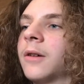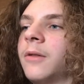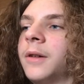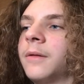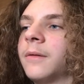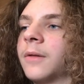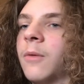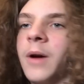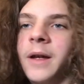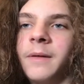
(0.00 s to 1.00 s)
going
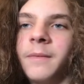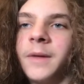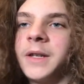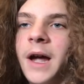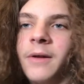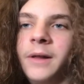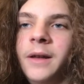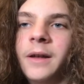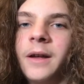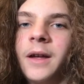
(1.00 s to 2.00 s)
away entirely.